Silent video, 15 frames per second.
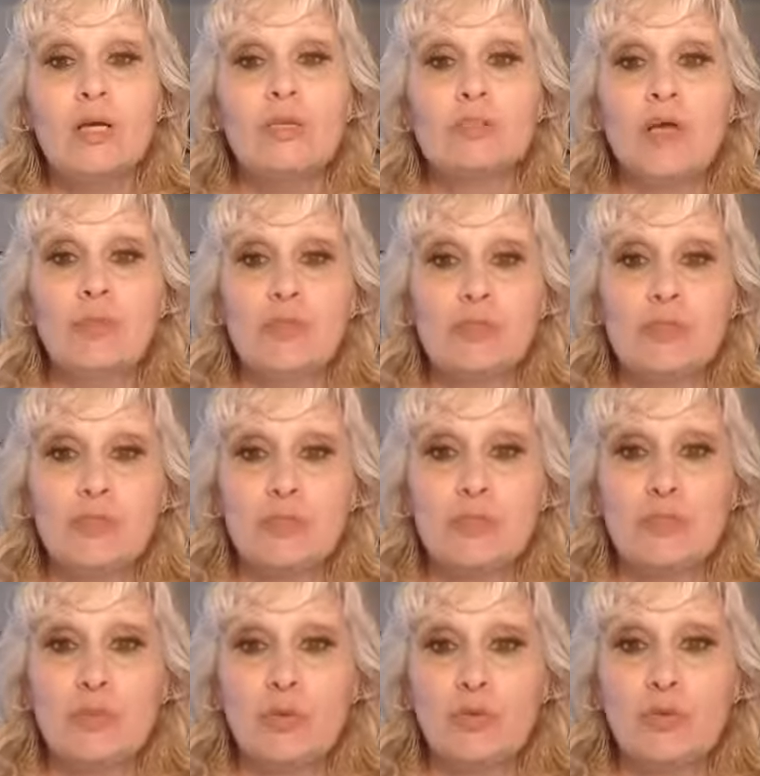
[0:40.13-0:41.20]
So I'm just
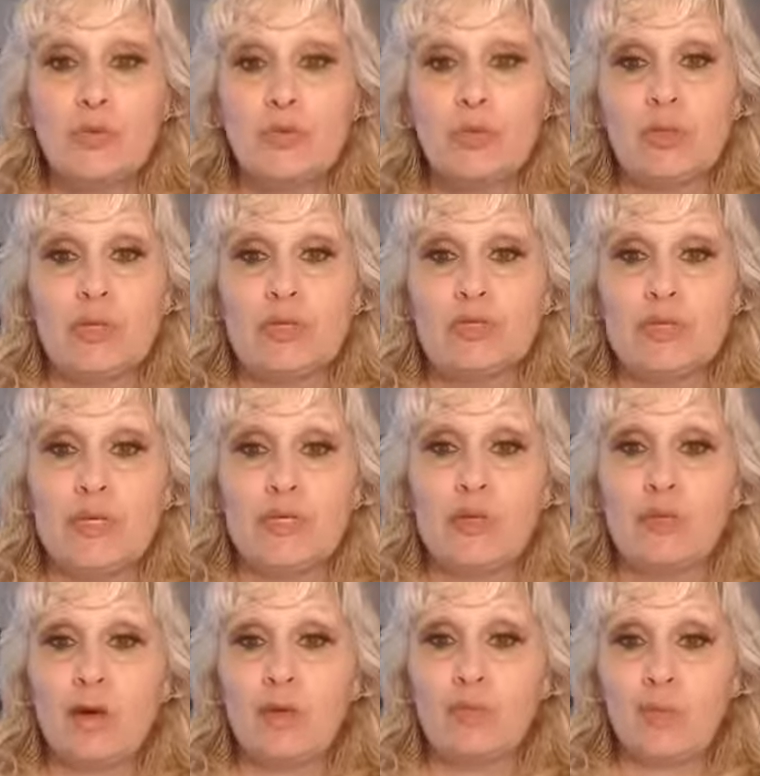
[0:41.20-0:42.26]
going to go through the list
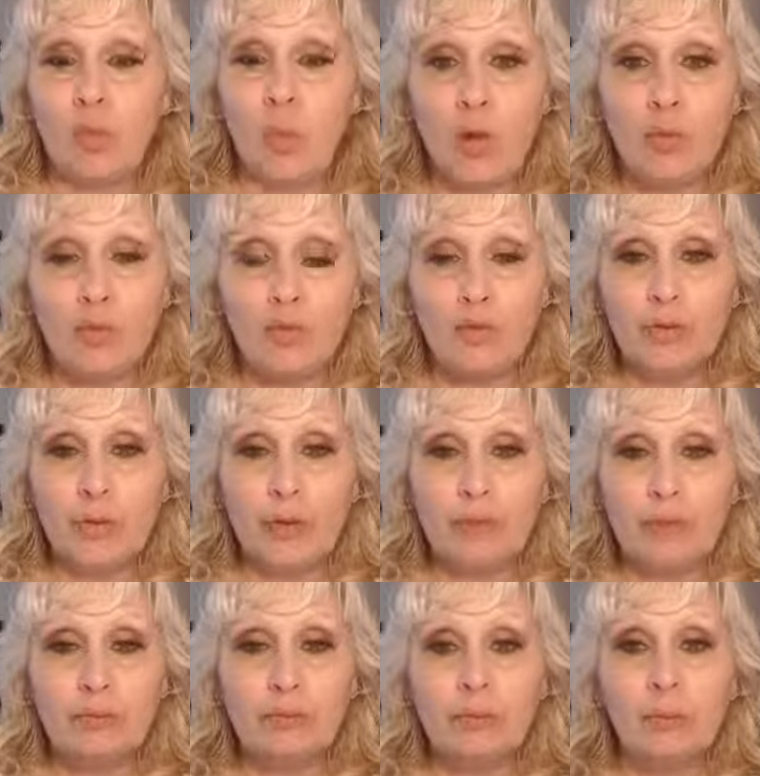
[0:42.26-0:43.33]
here of what we're
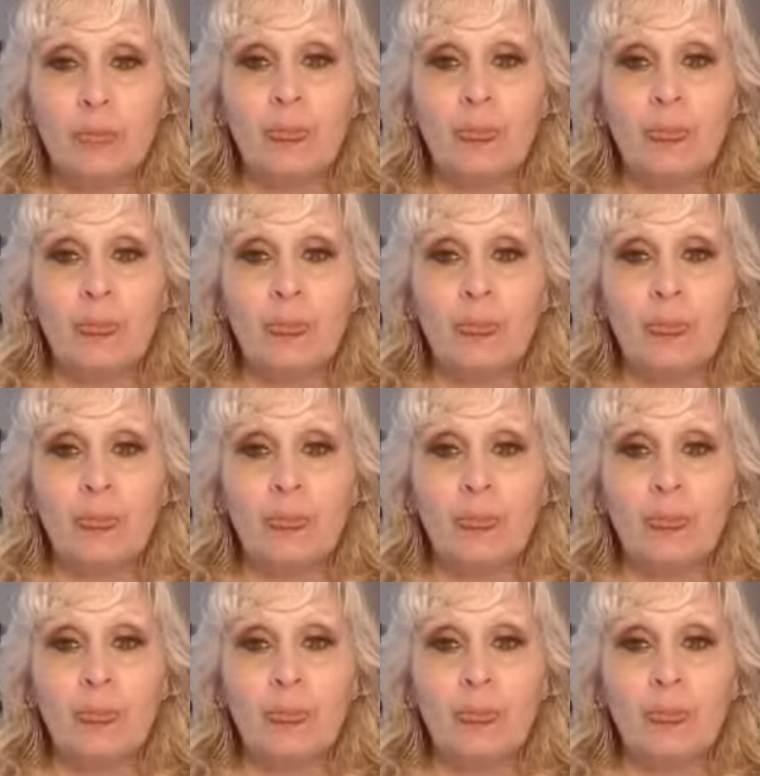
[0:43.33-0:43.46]
doing